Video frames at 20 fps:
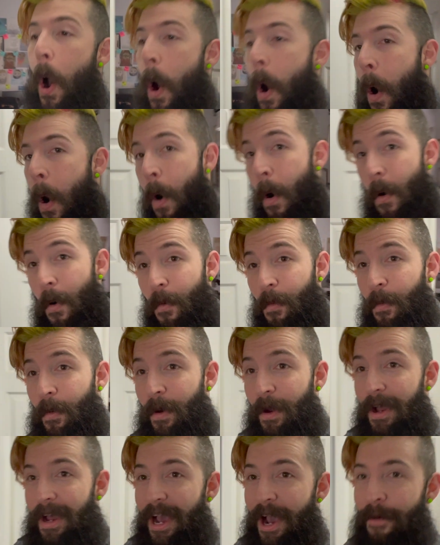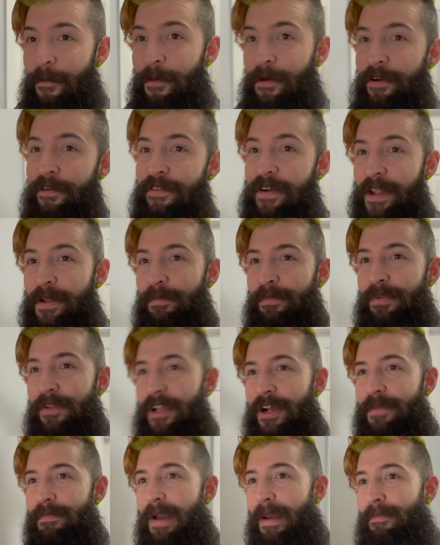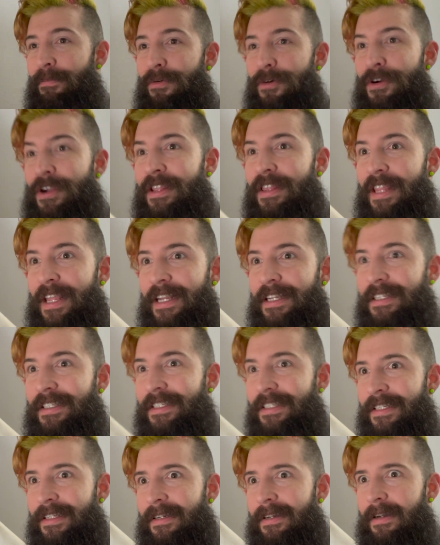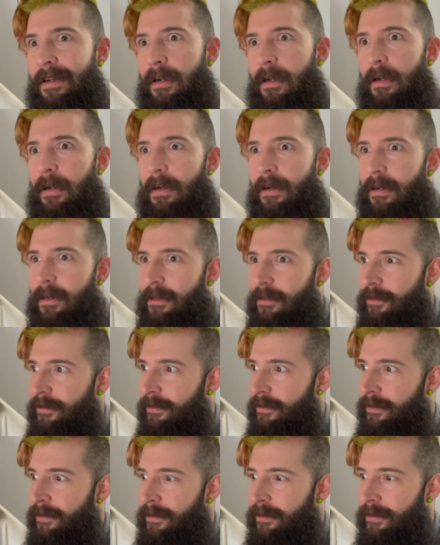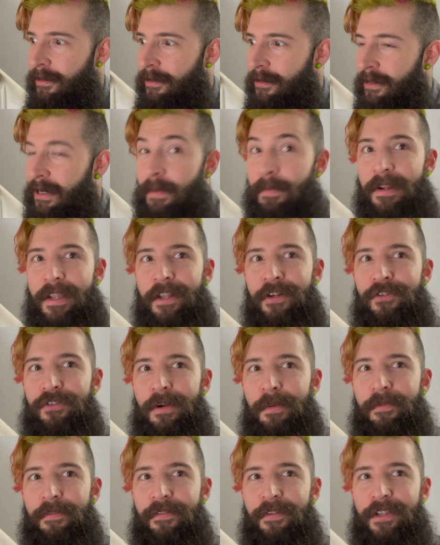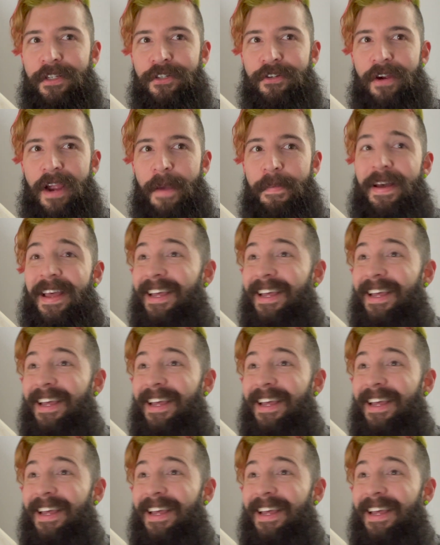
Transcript: Oh, I wonder if I can plug my book in this. I'm gonna get in trouble for this crap.